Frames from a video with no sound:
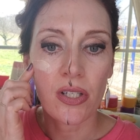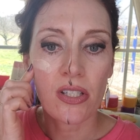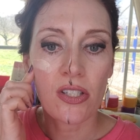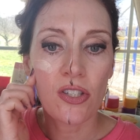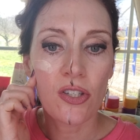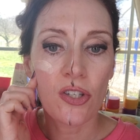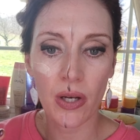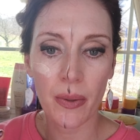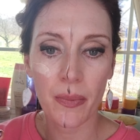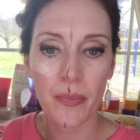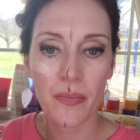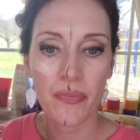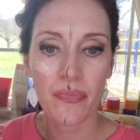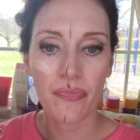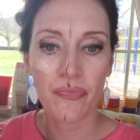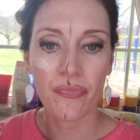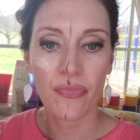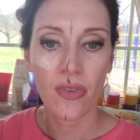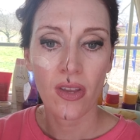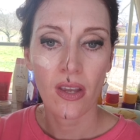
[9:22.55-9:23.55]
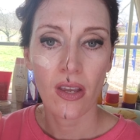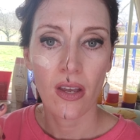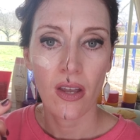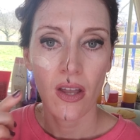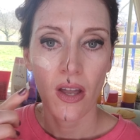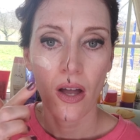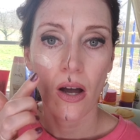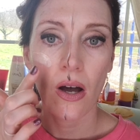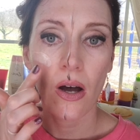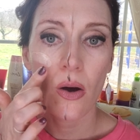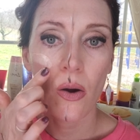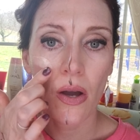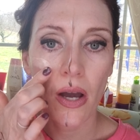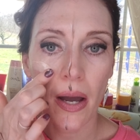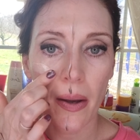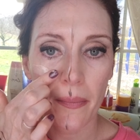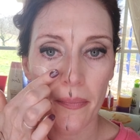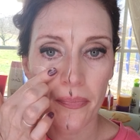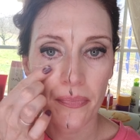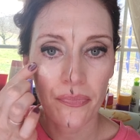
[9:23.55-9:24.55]
Excuse me.
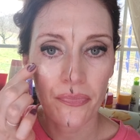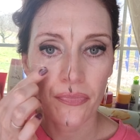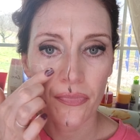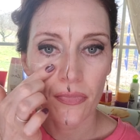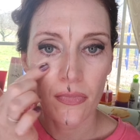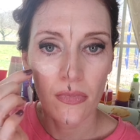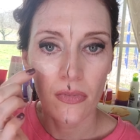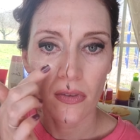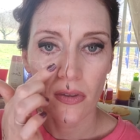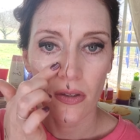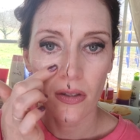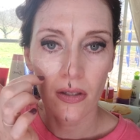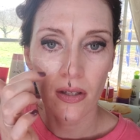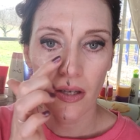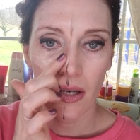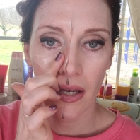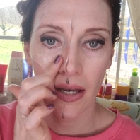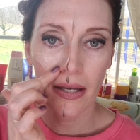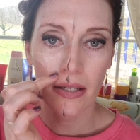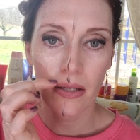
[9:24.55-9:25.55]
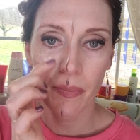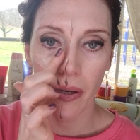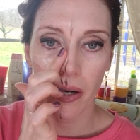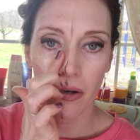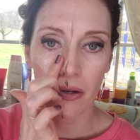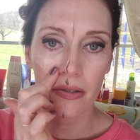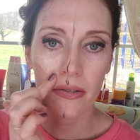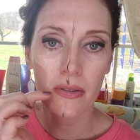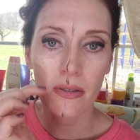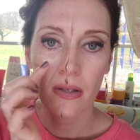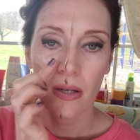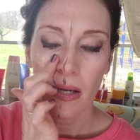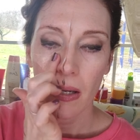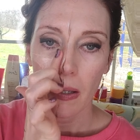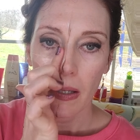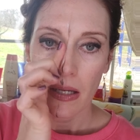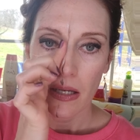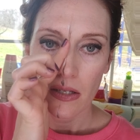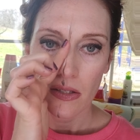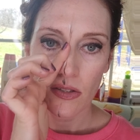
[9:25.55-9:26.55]
Okay. I had to parent.
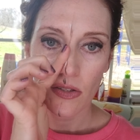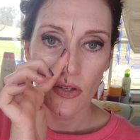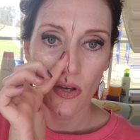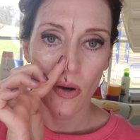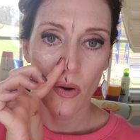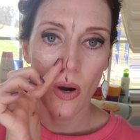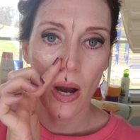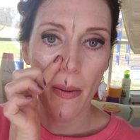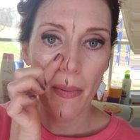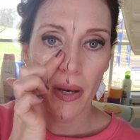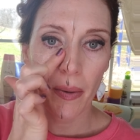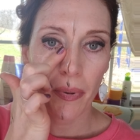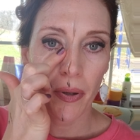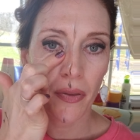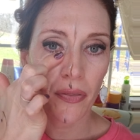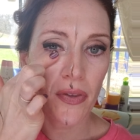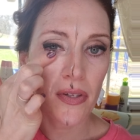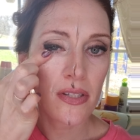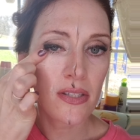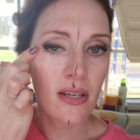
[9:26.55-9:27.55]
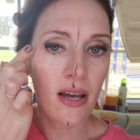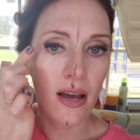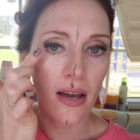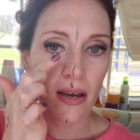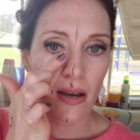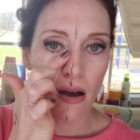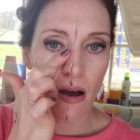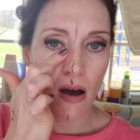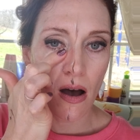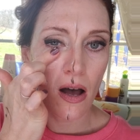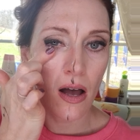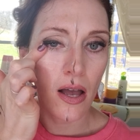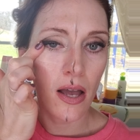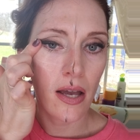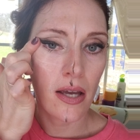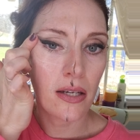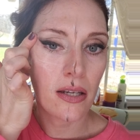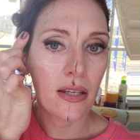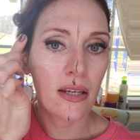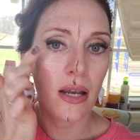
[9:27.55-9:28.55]
So I'm going to put this guy
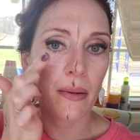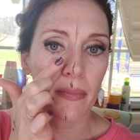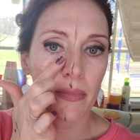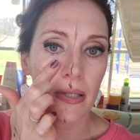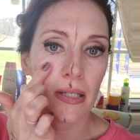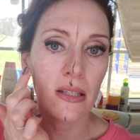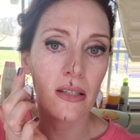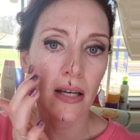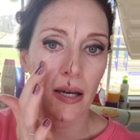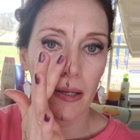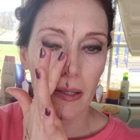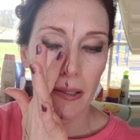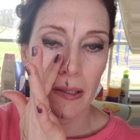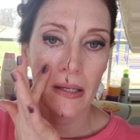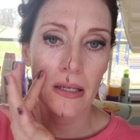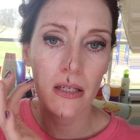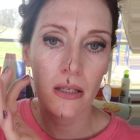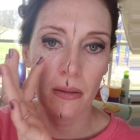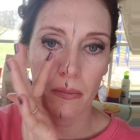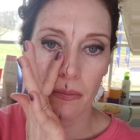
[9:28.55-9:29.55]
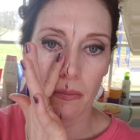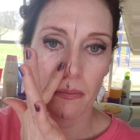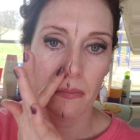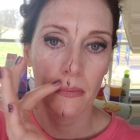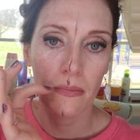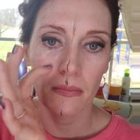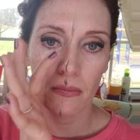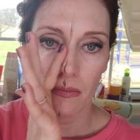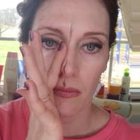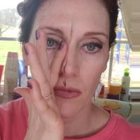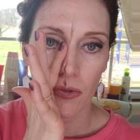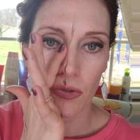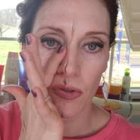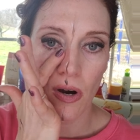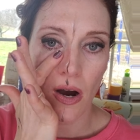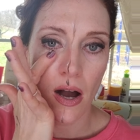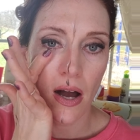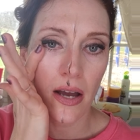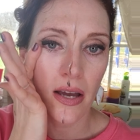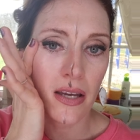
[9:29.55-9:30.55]
on and I'm going to let him
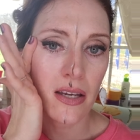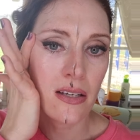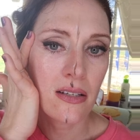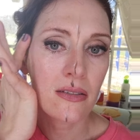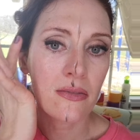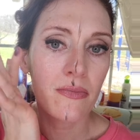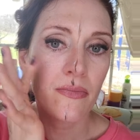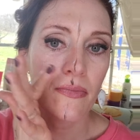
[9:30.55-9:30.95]
dry.